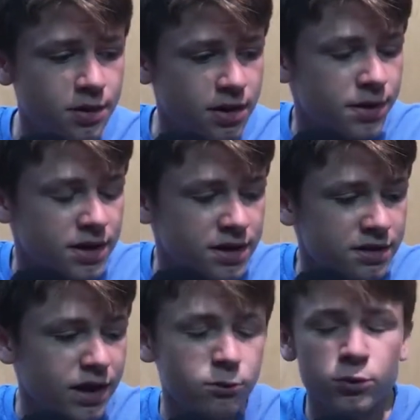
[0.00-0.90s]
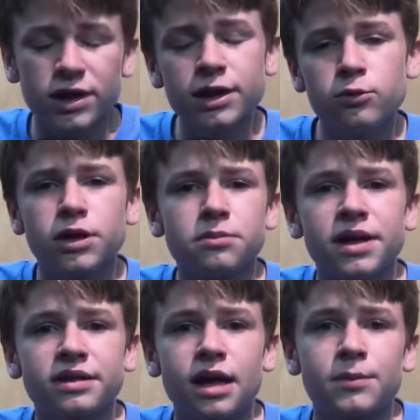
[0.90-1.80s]
but it really wouldn't
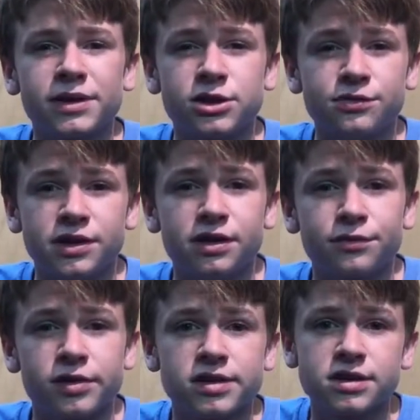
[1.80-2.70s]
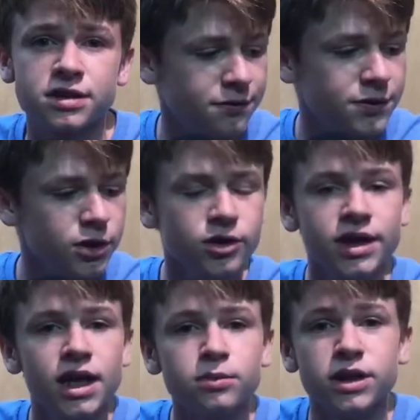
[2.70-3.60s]
make that much of a difference. If you're
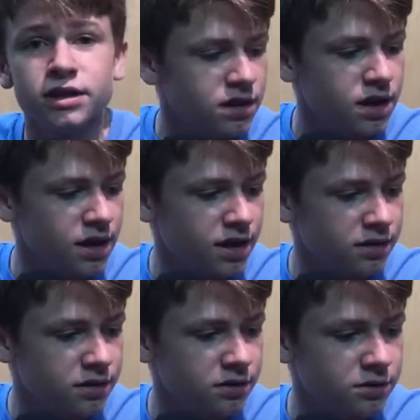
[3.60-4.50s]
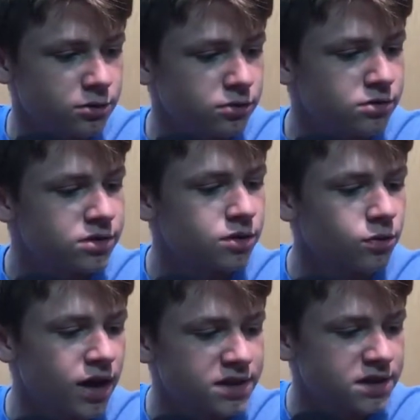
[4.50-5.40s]
gaming and you use the
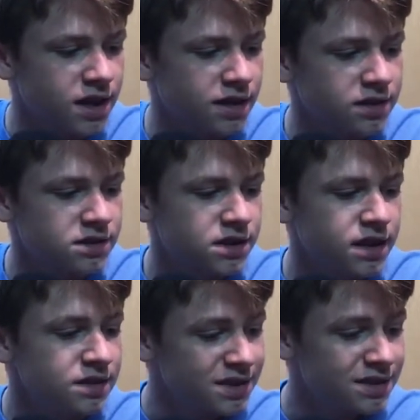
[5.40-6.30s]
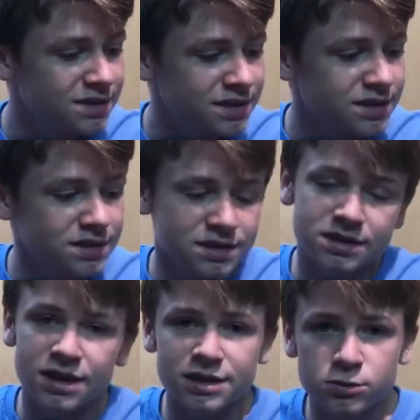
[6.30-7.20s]
right settings,
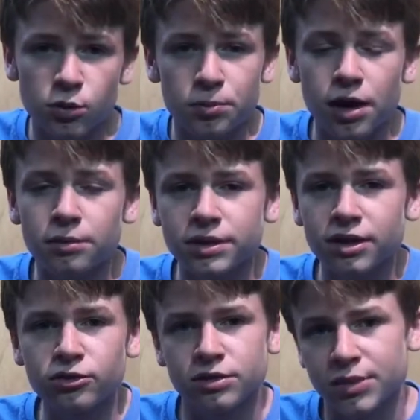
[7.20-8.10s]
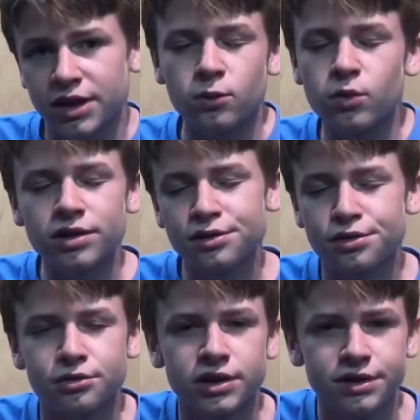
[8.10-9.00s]
1866 will probably only make 1 to
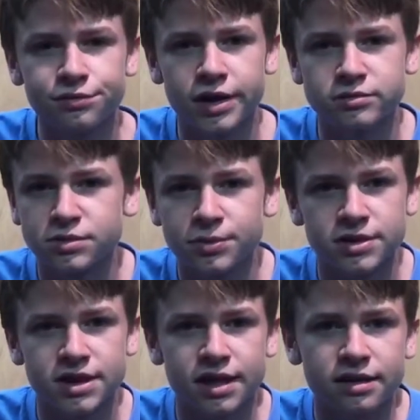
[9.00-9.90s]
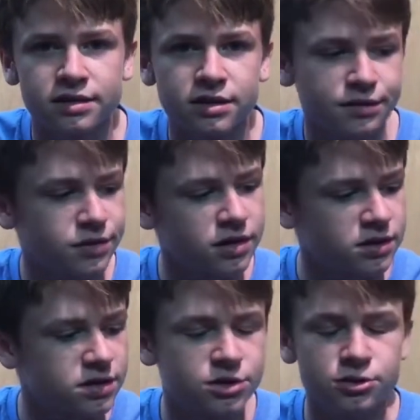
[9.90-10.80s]
3 frames per second
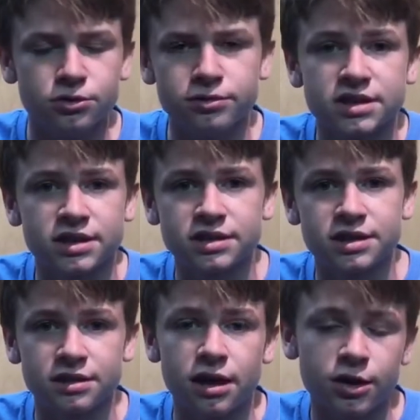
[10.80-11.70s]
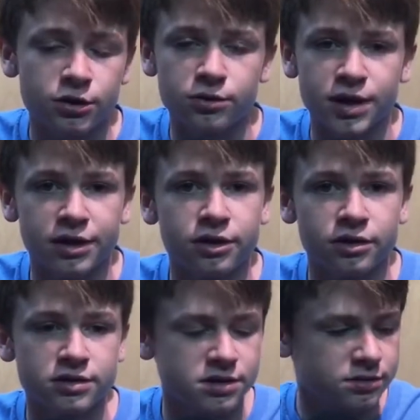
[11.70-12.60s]
difference to 1600
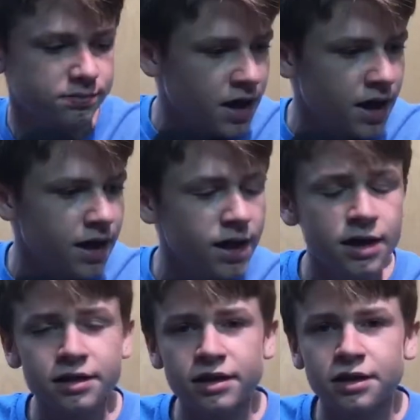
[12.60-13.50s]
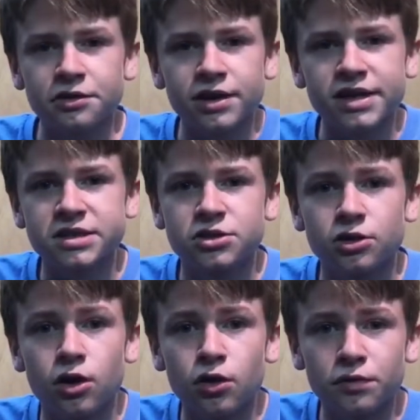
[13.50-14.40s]
megahertz. And unless
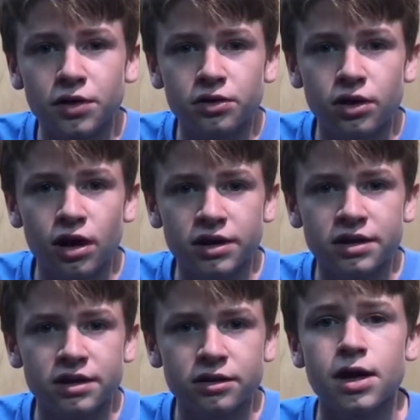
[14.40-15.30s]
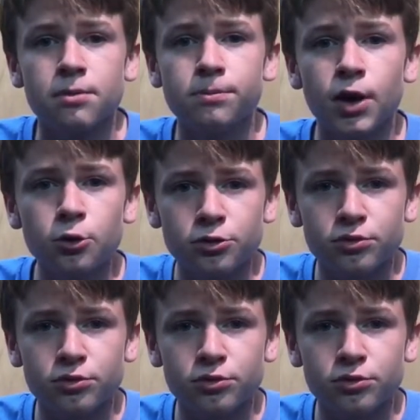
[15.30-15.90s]
you're overclocking, both